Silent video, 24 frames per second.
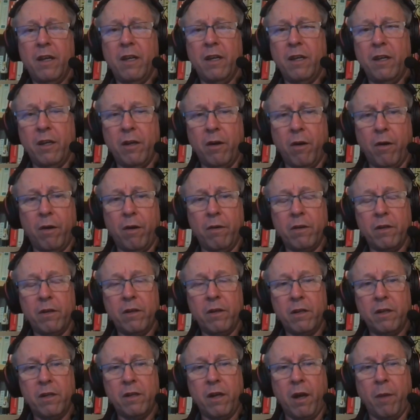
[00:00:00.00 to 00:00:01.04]
you know
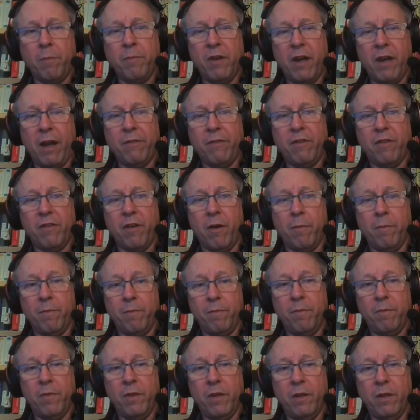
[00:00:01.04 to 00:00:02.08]
come to have some
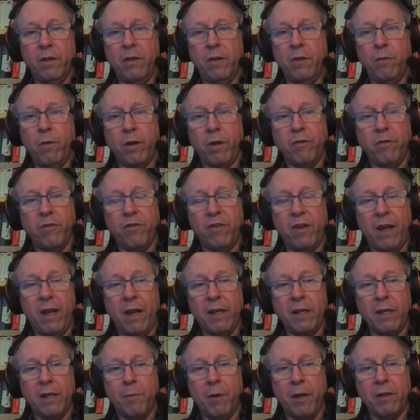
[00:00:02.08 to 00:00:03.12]
new
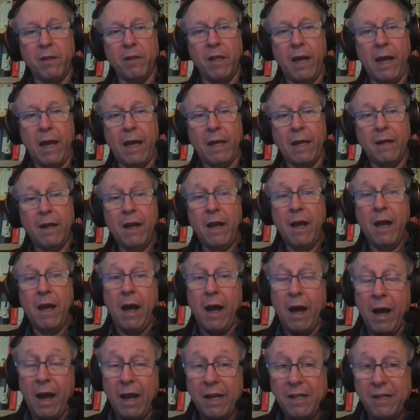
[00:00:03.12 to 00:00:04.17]
understanding about that
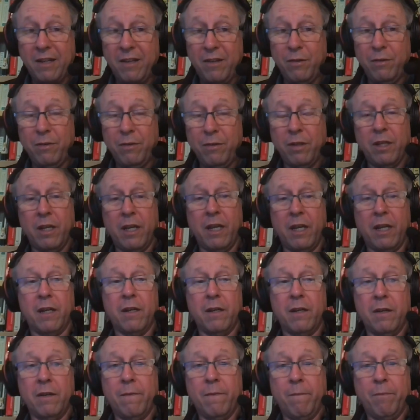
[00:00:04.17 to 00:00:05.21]
i do
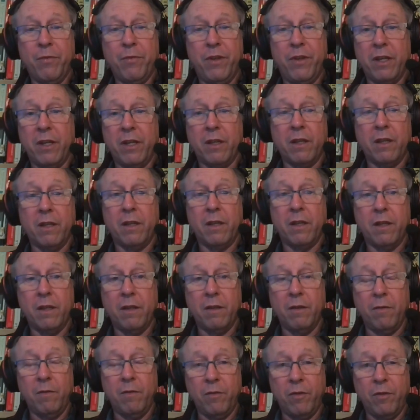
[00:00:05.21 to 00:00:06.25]
think that
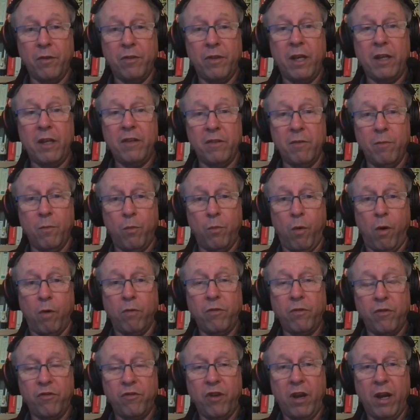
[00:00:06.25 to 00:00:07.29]
the things that
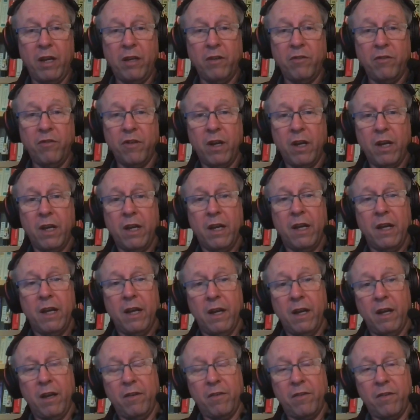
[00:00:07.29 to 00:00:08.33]
won't change
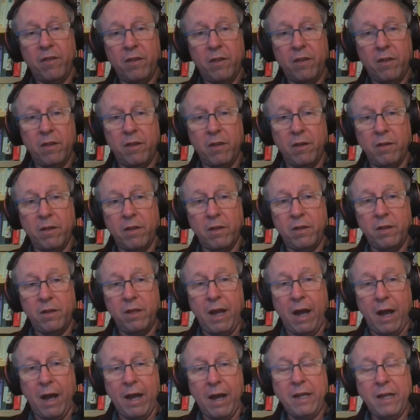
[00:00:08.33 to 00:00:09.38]
is the
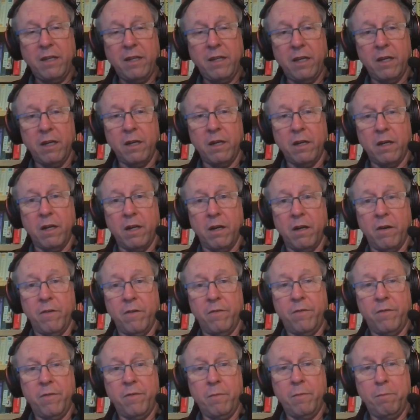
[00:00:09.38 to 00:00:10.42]
the idea
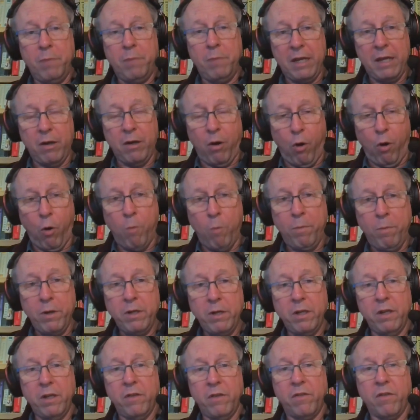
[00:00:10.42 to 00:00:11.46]
of being open
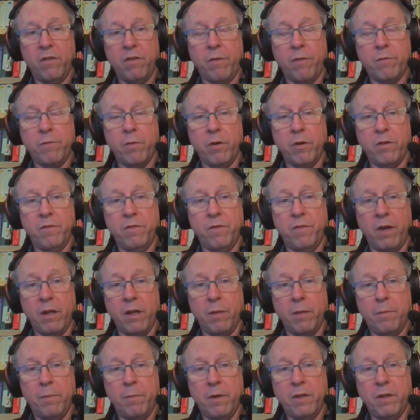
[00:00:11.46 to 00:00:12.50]
in software
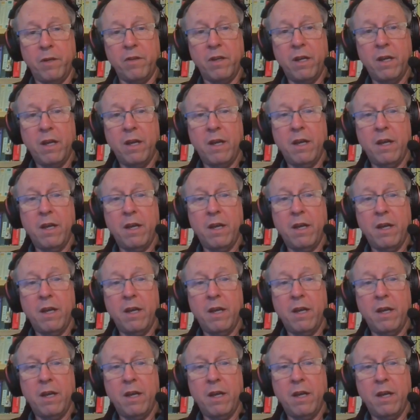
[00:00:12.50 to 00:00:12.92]
development,